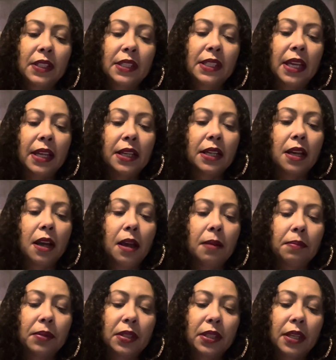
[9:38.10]
Ten of
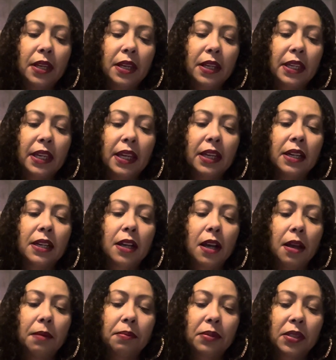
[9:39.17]
Cups, King of
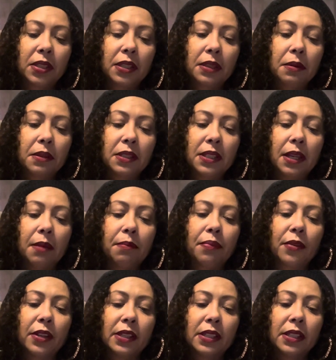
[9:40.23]
Cups,
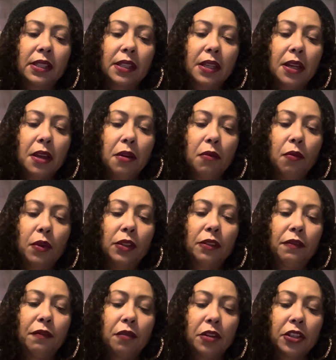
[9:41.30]
Temperance, Wheel
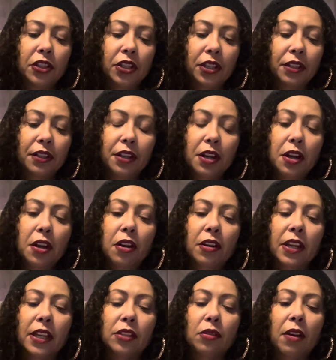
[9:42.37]
of Fortune.
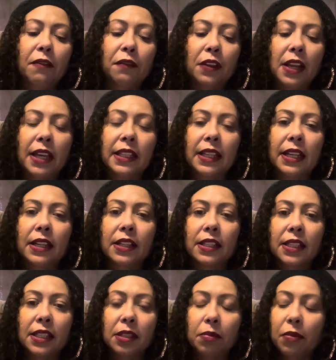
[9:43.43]
Okay, so I feel like
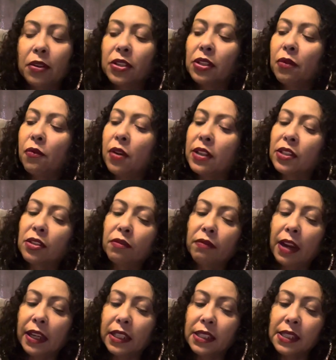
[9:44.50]
this person wants to
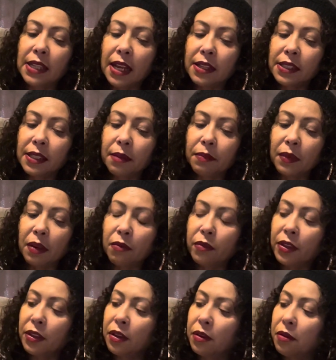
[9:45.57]
reconcile something
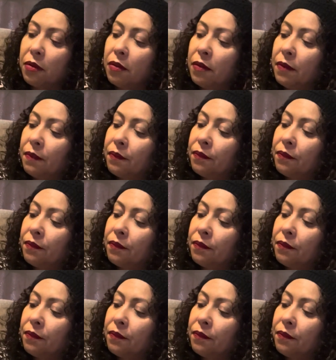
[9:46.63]
with you,